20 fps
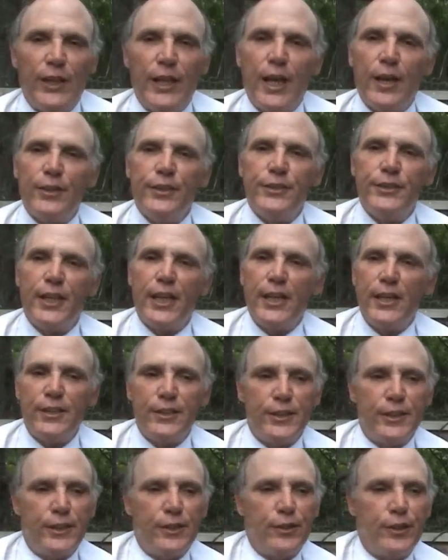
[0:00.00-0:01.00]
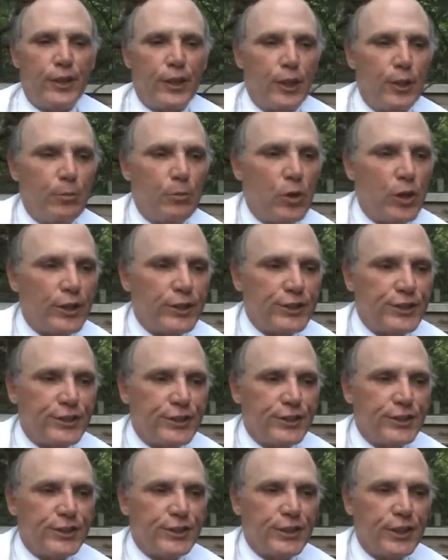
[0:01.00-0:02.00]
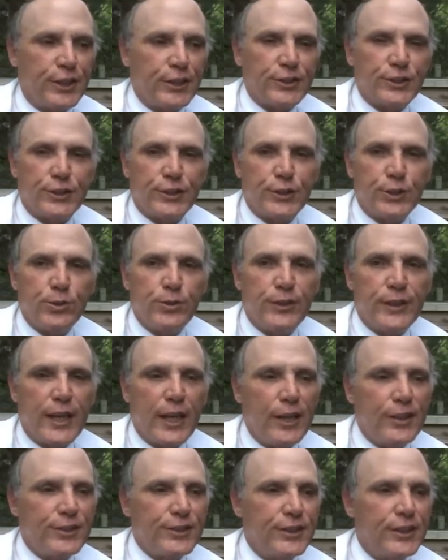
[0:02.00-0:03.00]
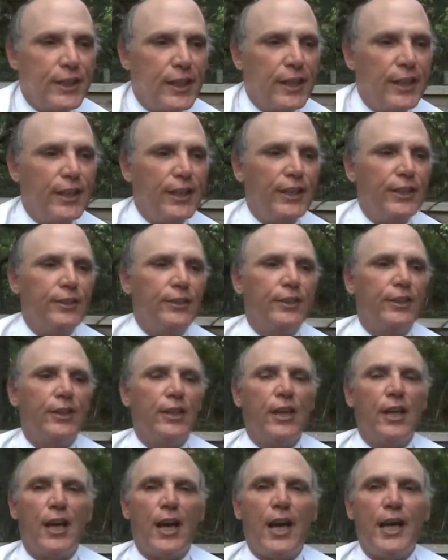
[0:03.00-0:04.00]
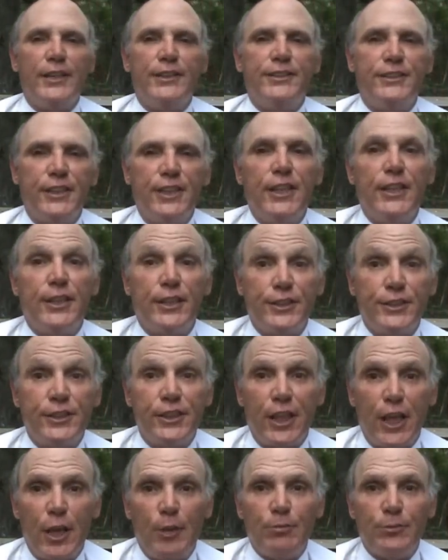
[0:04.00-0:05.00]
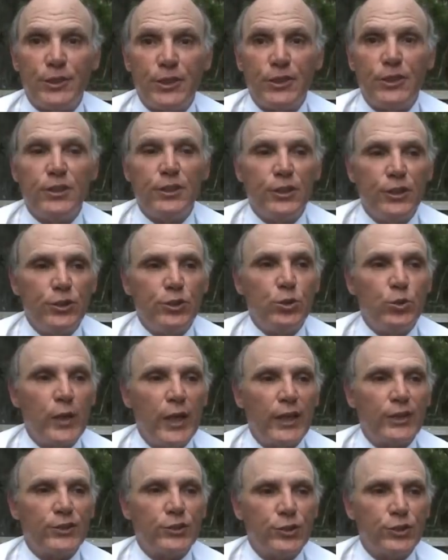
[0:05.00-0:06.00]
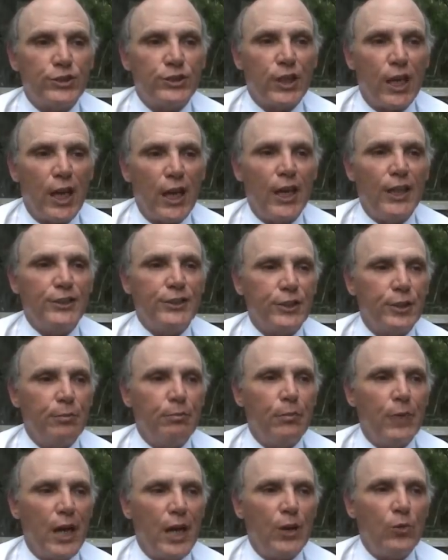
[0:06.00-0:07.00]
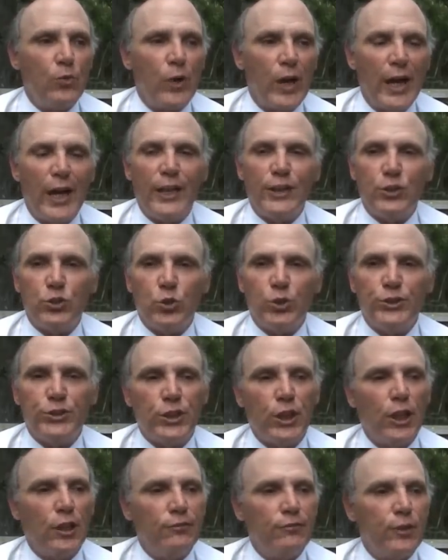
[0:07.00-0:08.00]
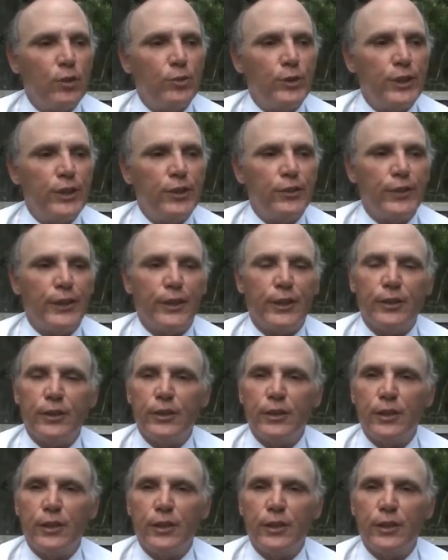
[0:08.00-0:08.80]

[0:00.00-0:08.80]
Now, the day of the hearing, on March the 6th, 2008, I did attempt to exercise my right to a telephone hearing.